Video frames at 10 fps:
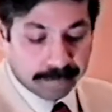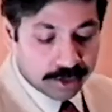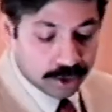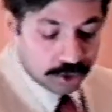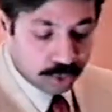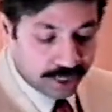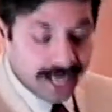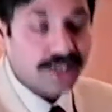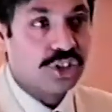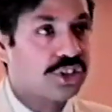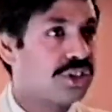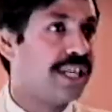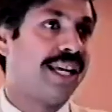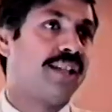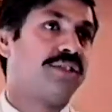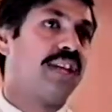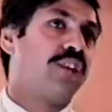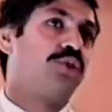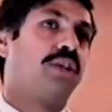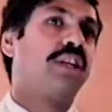you can't just take a
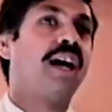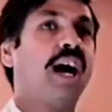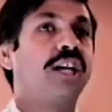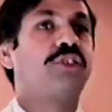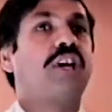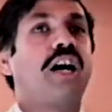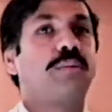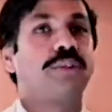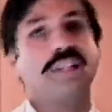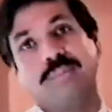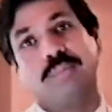saturated hydrocarbon and